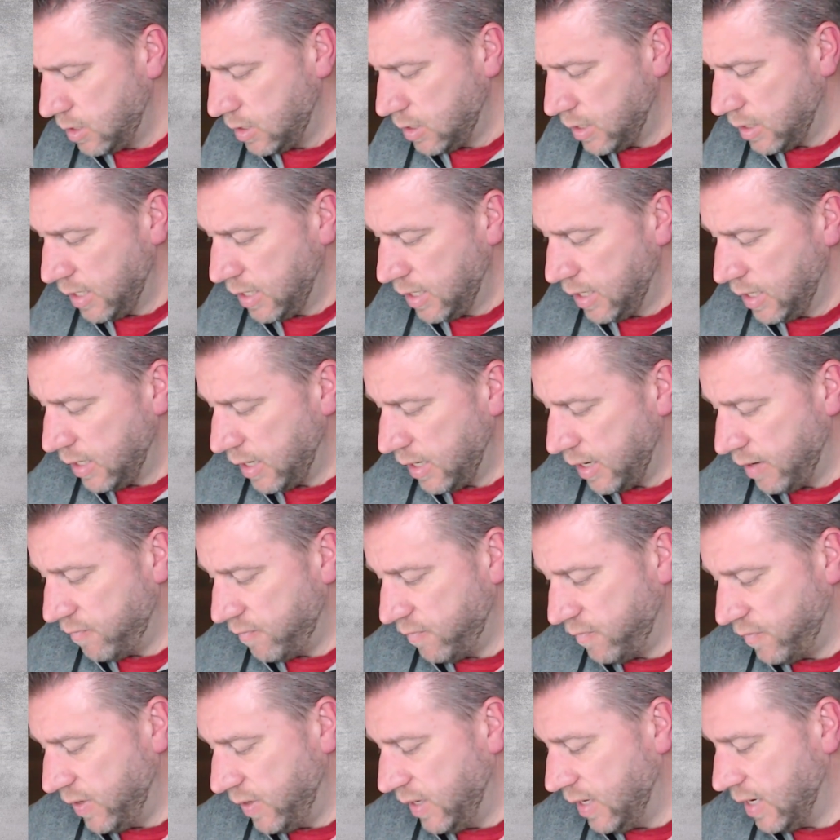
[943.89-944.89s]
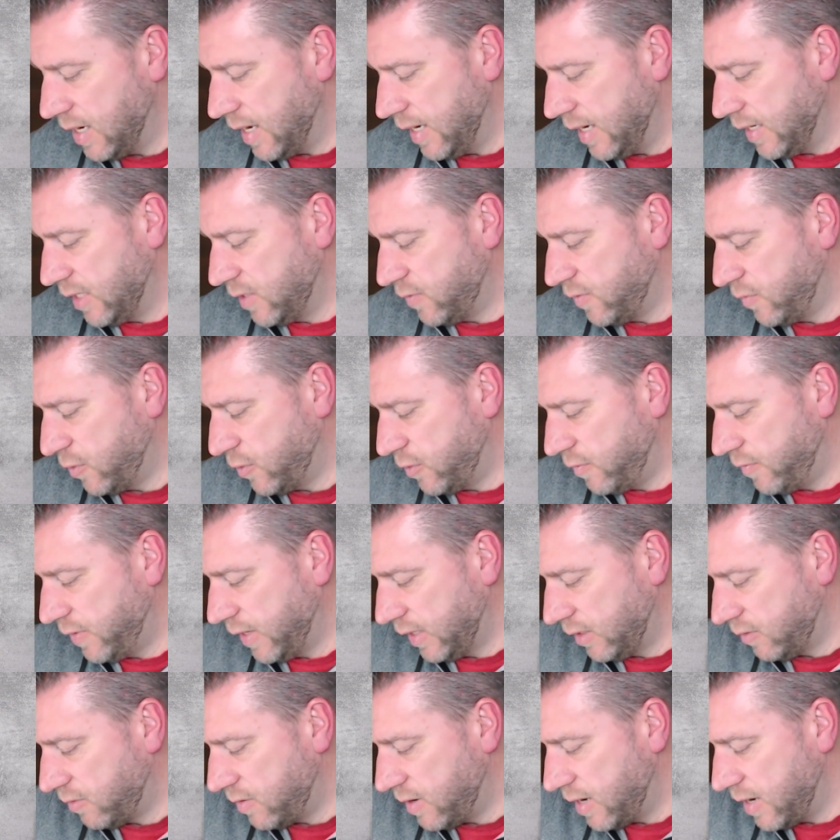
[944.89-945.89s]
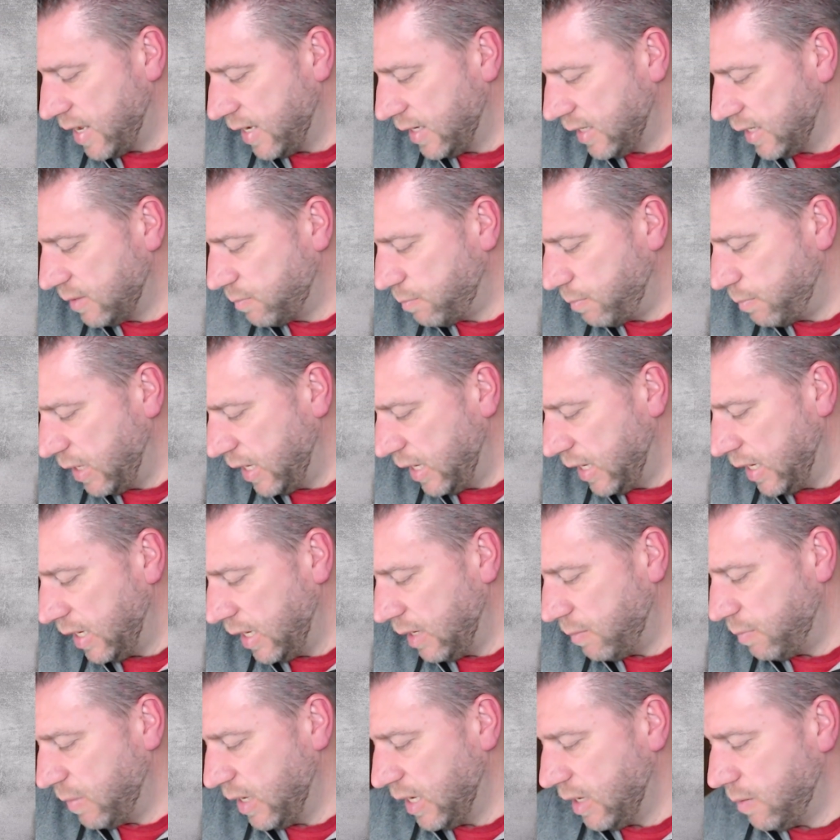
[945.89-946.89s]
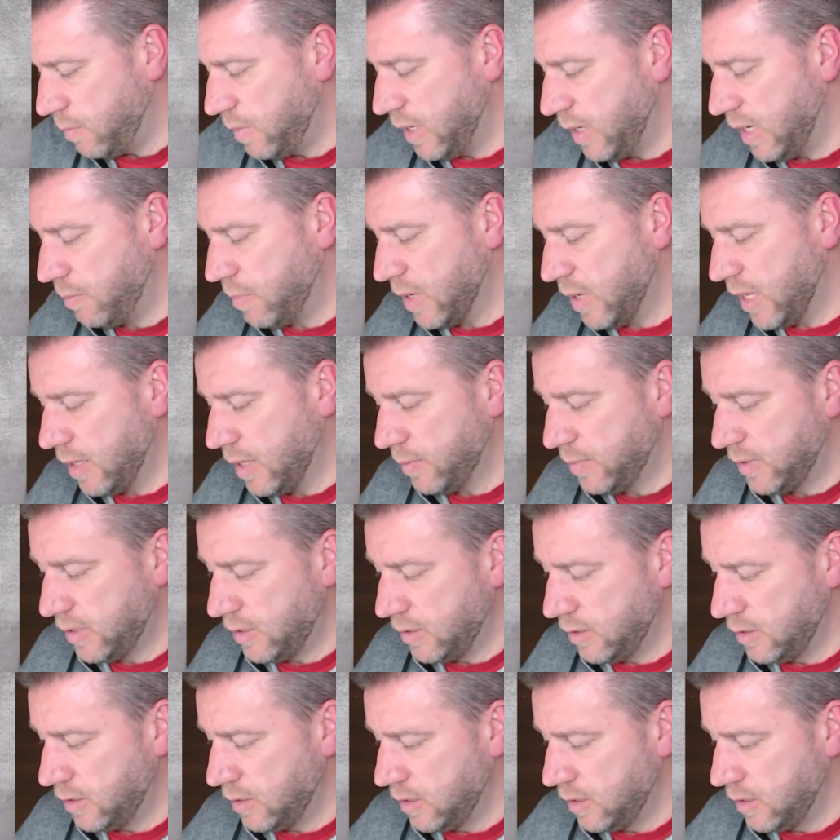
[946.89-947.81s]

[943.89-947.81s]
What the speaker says: I really like this form factor. I like these big bulbs.